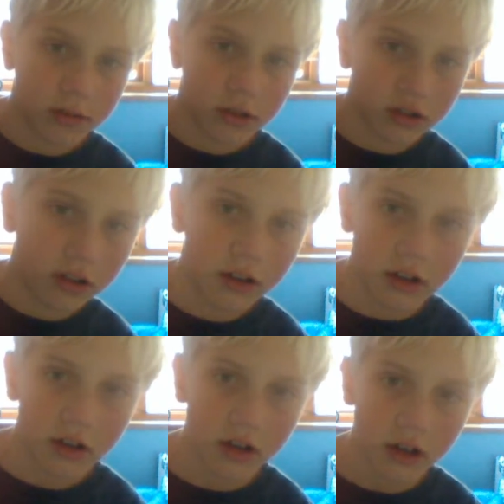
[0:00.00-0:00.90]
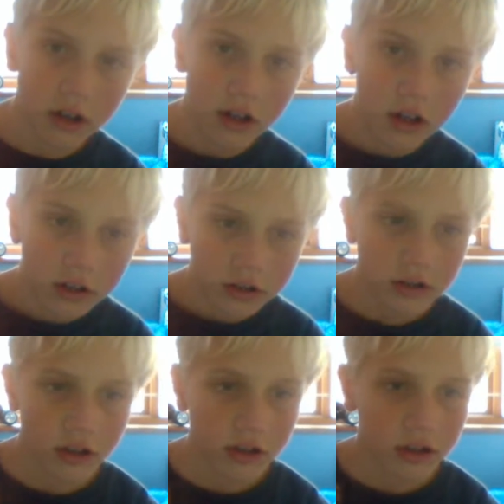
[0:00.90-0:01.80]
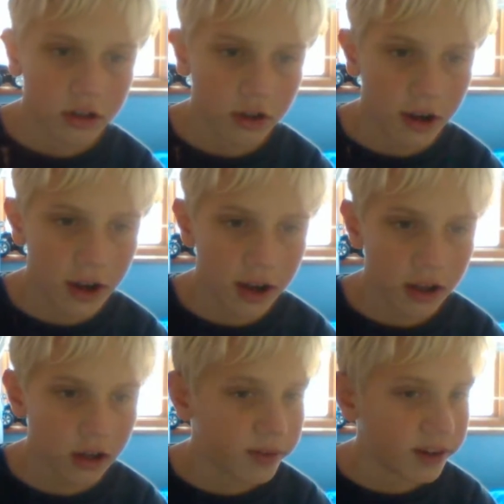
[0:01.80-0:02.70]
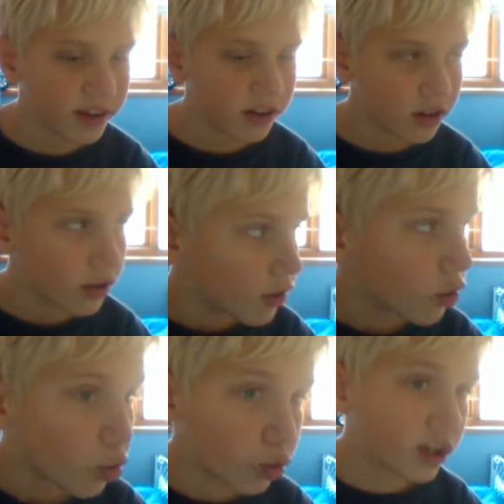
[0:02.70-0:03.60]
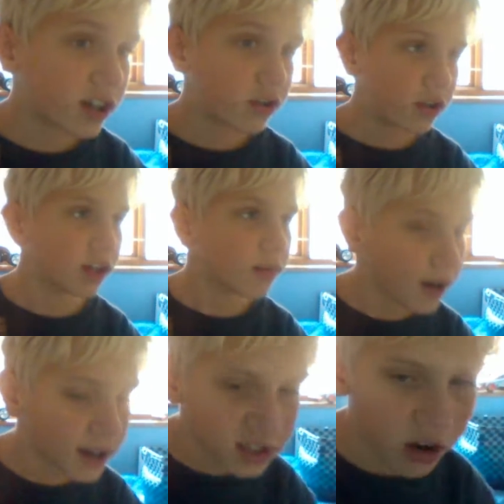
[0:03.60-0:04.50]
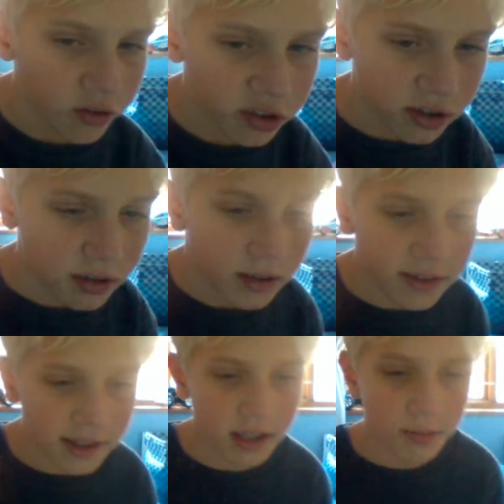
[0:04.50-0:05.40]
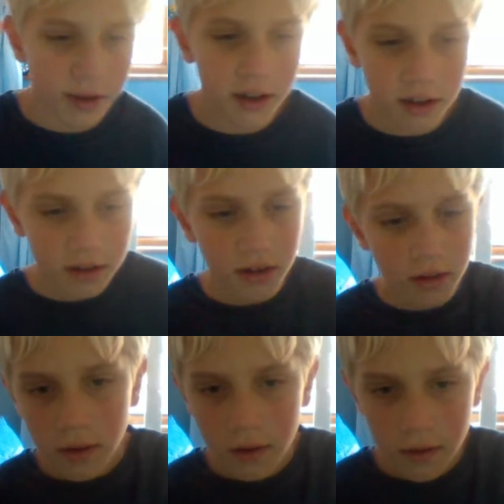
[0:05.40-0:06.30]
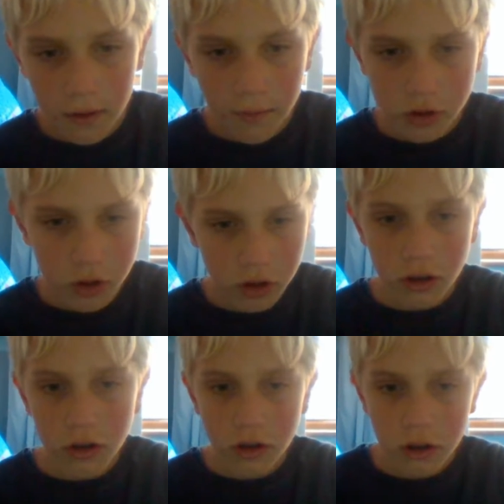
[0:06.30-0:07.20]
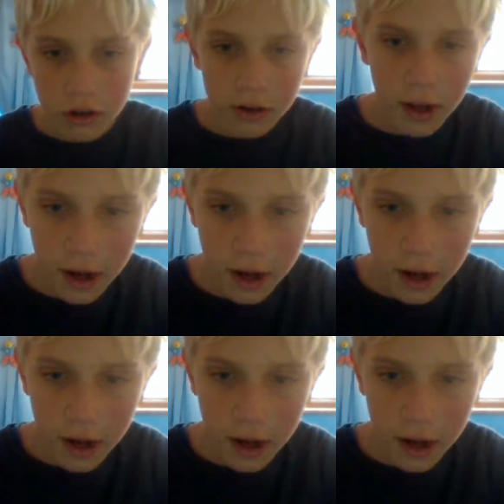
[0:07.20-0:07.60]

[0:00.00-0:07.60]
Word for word: do this. So, so I'm gonna be recording myself sleeping tonight.